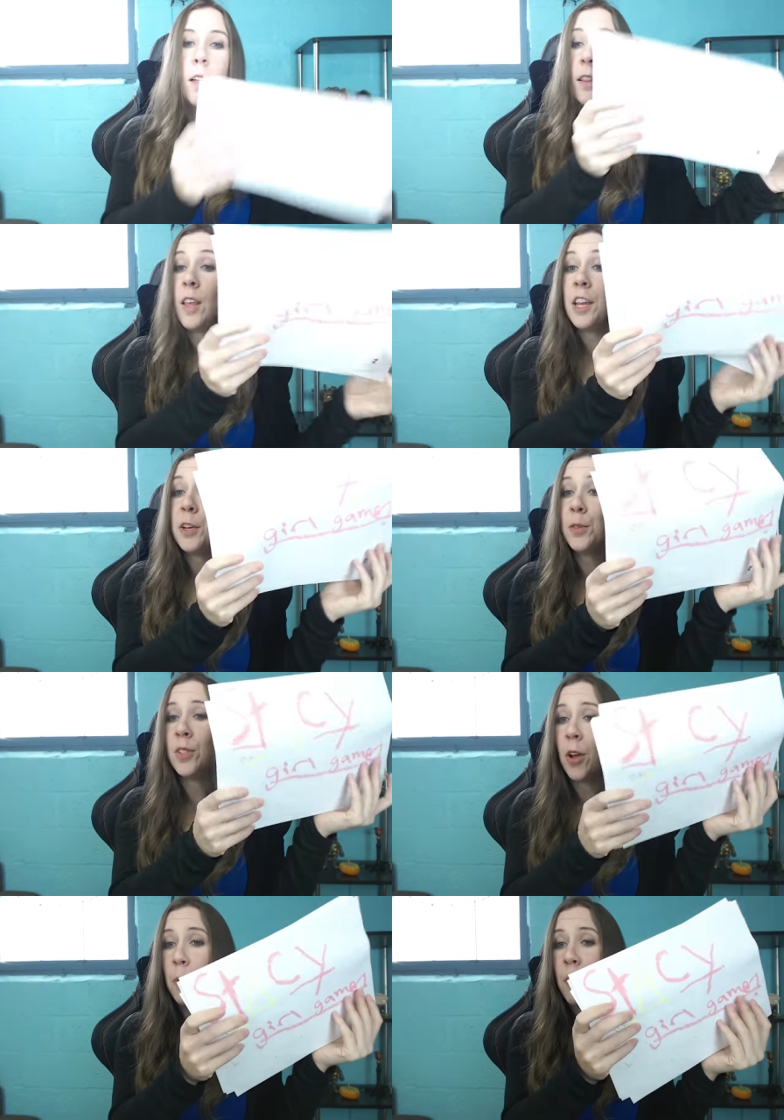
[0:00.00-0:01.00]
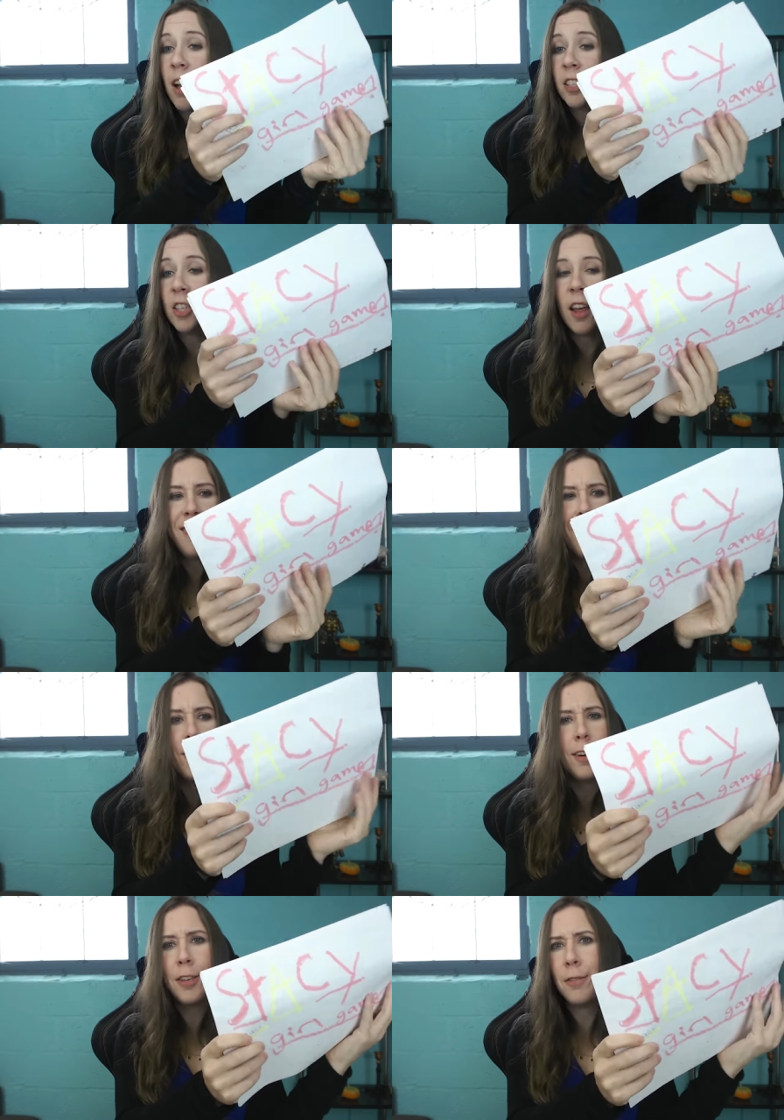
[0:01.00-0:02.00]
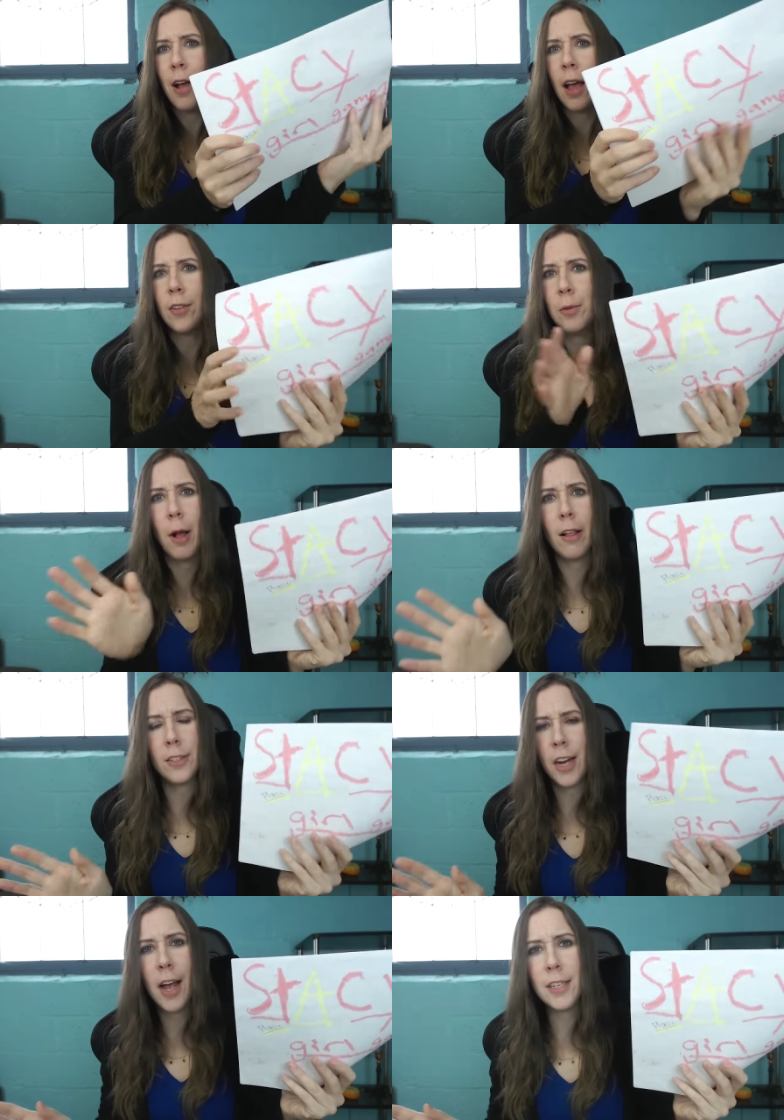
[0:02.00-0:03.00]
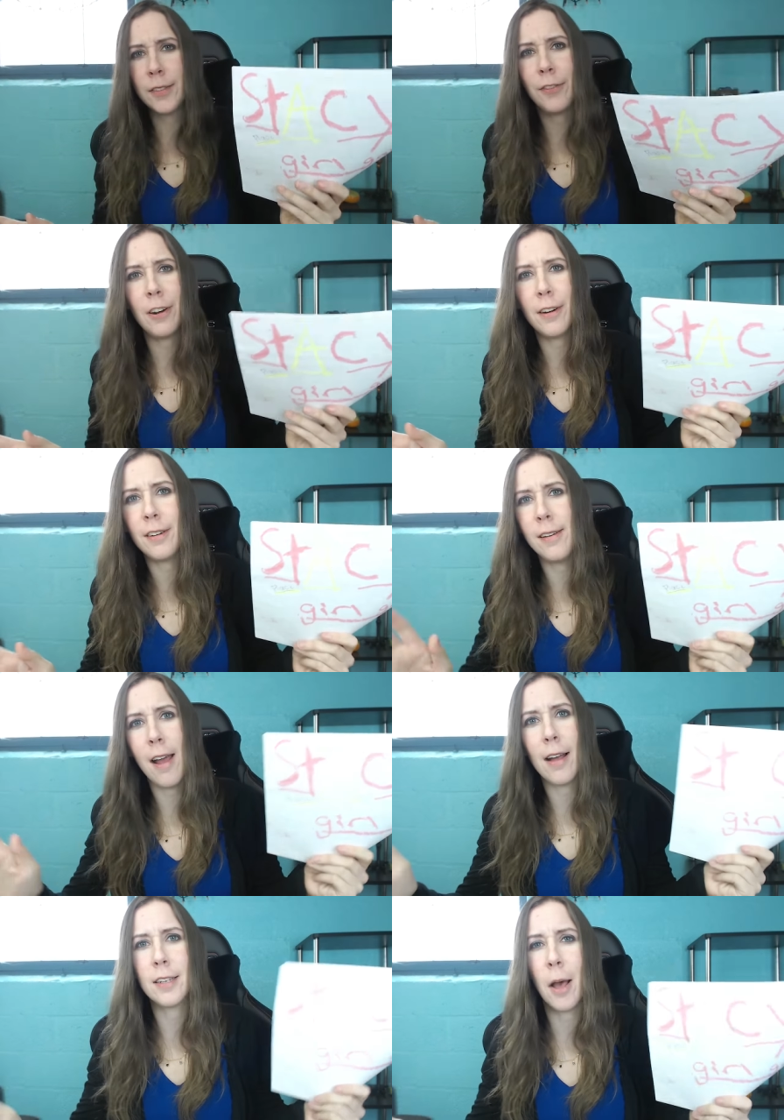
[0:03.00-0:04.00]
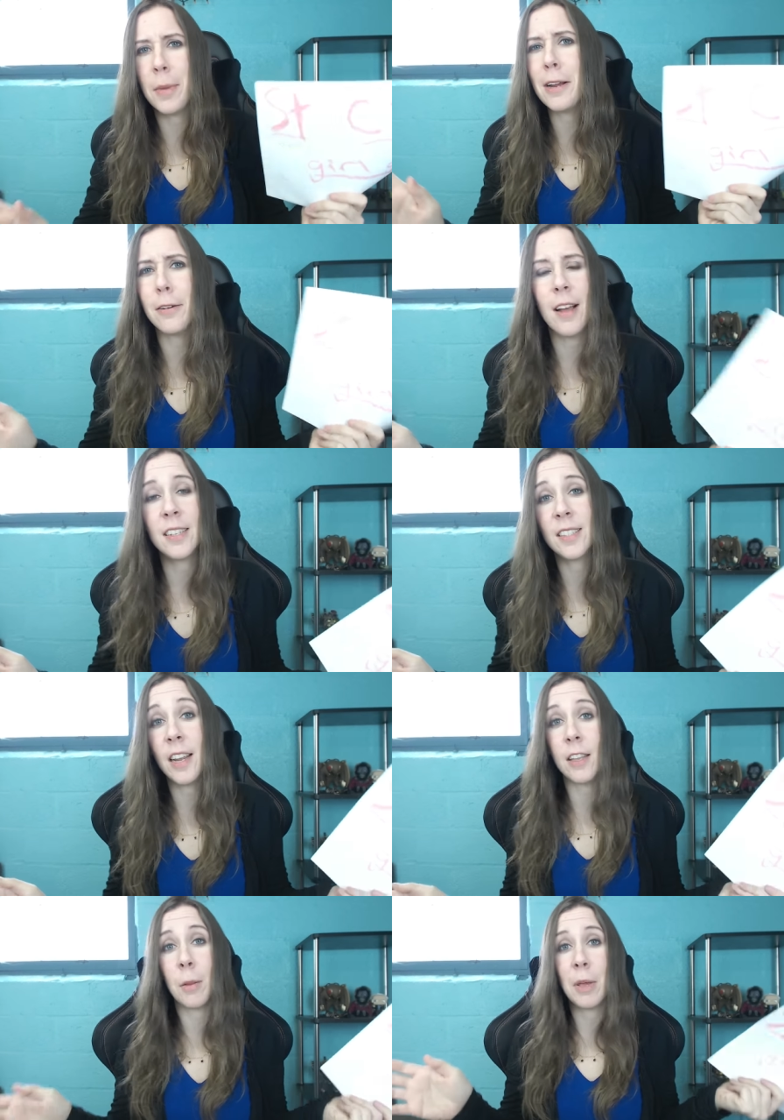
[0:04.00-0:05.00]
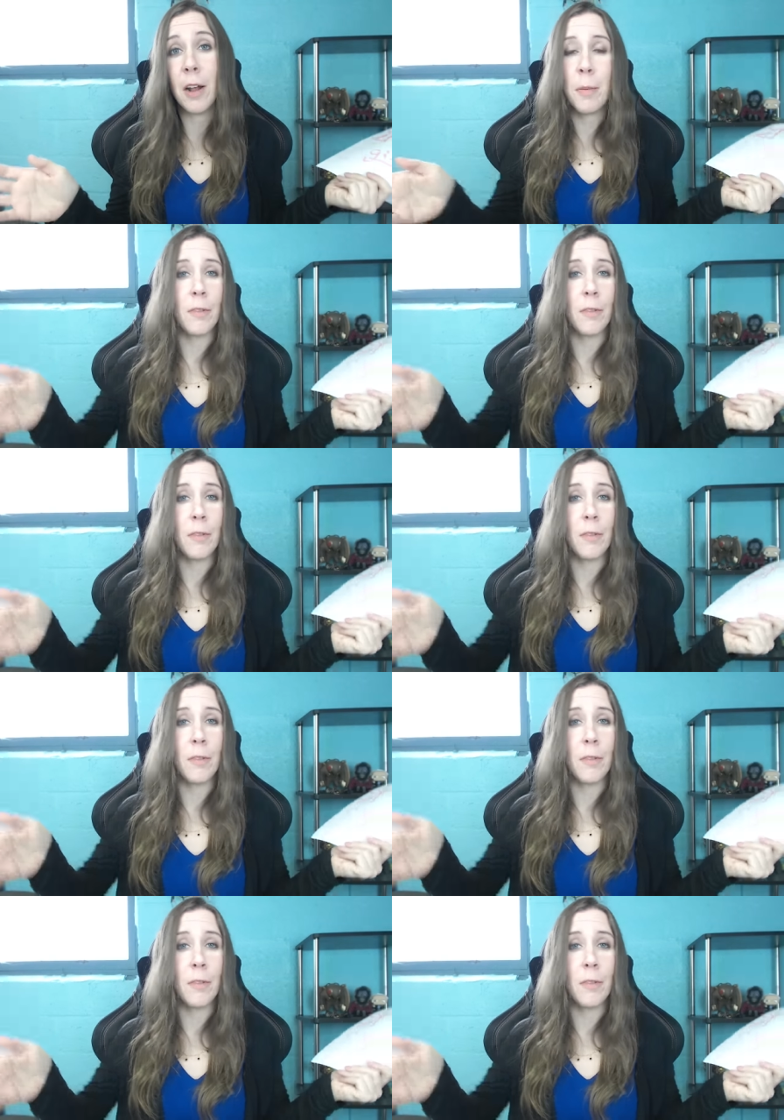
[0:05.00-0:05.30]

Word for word: Thank you so much. And never, you don't have to apologize for not coming or not staying at the meetup.